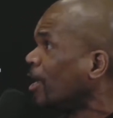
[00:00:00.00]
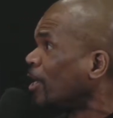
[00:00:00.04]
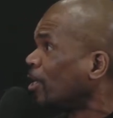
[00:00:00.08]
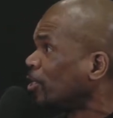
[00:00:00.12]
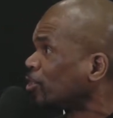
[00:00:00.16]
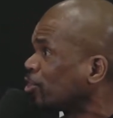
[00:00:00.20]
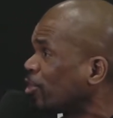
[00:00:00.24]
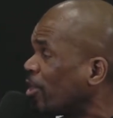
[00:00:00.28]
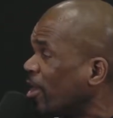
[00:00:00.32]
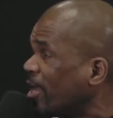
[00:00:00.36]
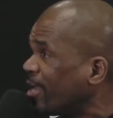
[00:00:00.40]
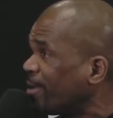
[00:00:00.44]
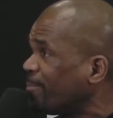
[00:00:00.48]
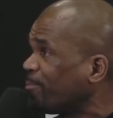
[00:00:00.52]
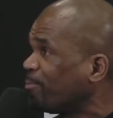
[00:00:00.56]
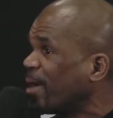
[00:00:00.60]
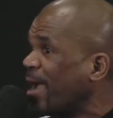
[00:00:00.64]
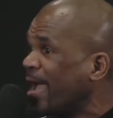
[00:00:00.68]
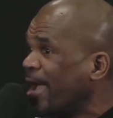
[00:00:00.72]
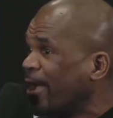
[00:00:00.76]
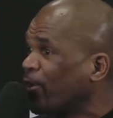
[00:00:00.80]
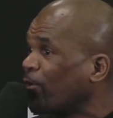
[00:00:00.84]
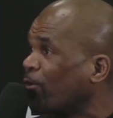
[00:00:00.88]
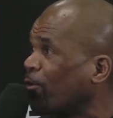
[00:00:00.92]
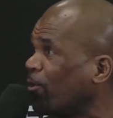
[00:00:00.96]
Charlie
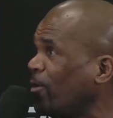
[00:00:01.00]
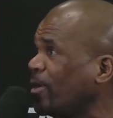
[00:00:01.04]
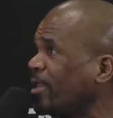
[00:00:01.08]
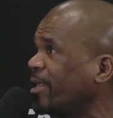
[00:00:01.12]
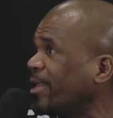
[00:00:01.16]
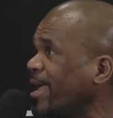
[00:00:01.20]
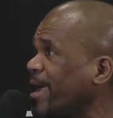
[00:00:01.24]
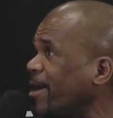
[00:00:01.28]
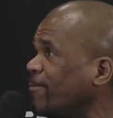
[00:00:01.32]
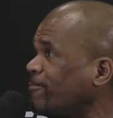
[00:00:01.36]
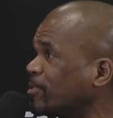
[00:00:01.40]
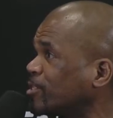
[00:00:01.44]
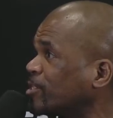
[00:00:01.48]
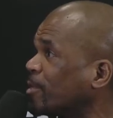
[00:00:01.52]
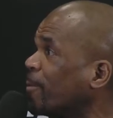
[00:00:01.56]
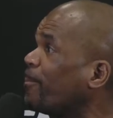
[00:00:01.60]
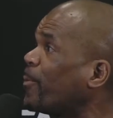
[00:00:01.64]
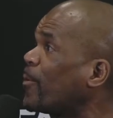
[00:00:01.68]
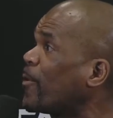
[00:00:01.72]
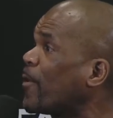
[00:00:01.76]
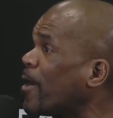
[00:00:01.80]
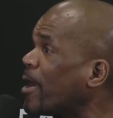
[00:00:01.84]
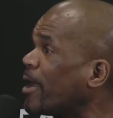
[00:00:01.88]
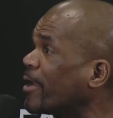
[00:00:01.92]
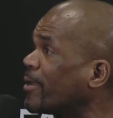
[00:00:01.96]
Brown, all of that was a
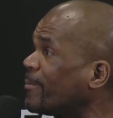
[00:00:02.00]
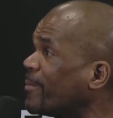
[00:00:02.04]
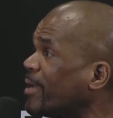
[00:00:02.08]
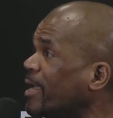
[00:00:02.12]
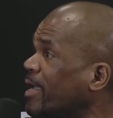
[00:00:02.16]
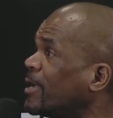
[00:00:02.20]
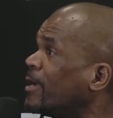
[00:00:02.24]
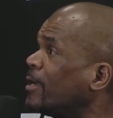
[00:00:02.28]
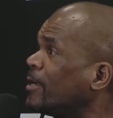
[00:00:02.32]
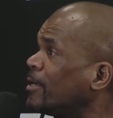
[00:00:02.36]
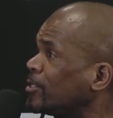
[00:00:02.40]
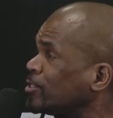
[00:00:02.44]
part of me.